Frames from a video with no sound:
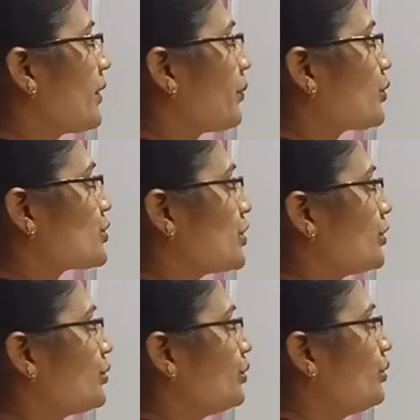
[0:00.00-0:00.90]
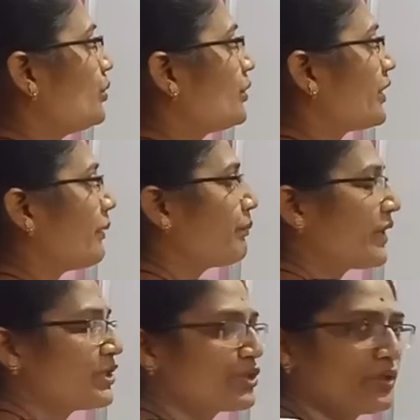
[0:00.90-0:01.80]
proportional to
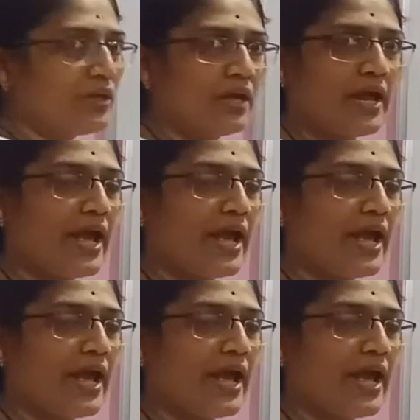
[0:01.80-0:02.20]
temperature.